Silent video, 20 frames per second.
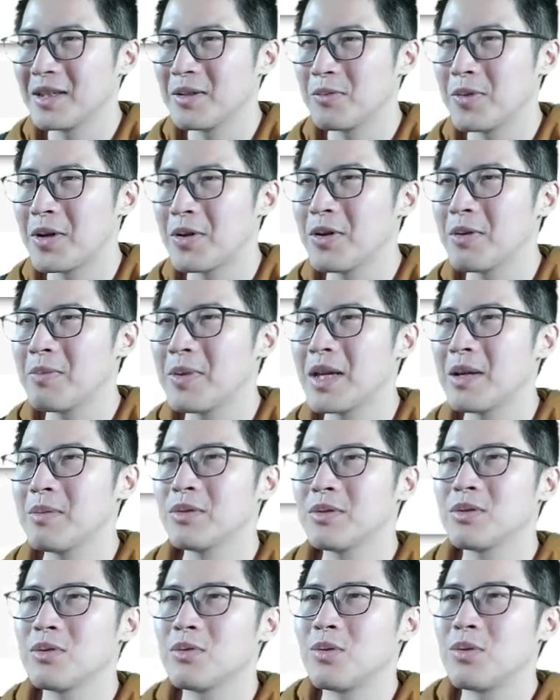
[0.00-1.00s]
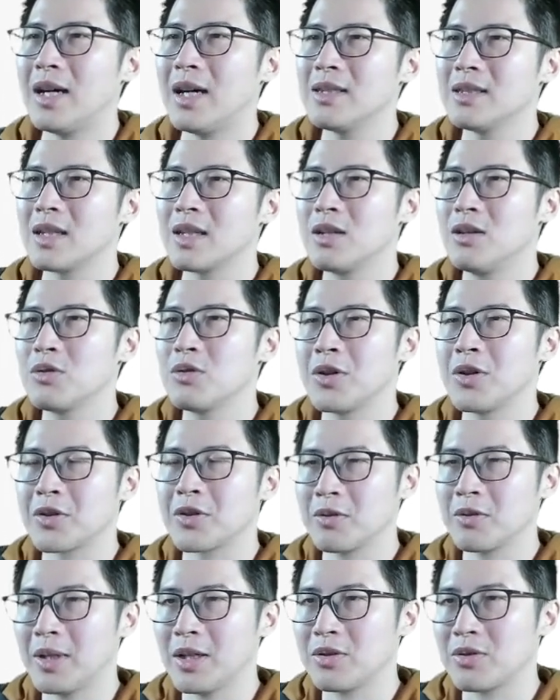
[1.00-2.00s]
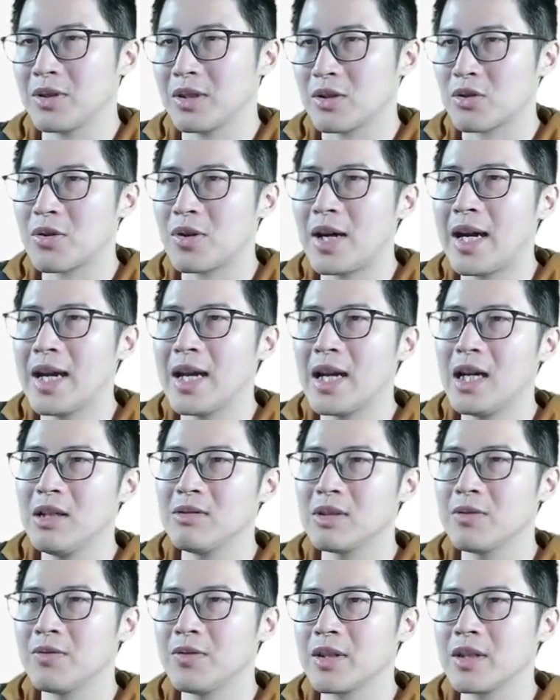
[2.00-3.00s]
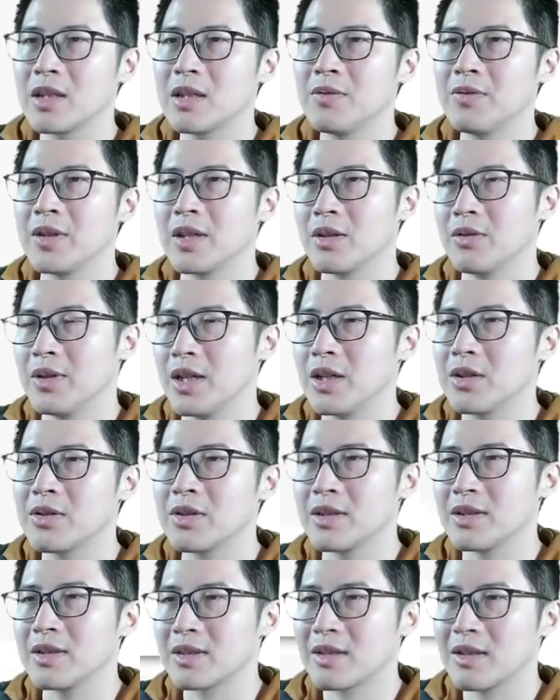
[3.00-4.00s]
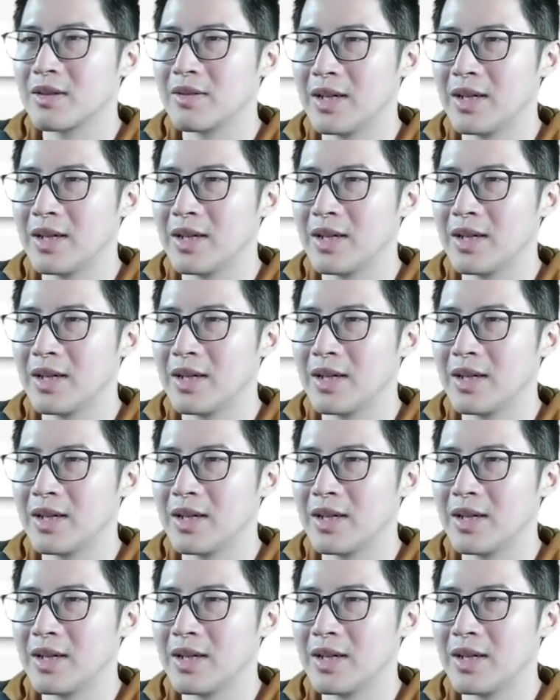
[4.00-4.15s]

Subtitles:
we will be able to run the code transformation, try out different configurations.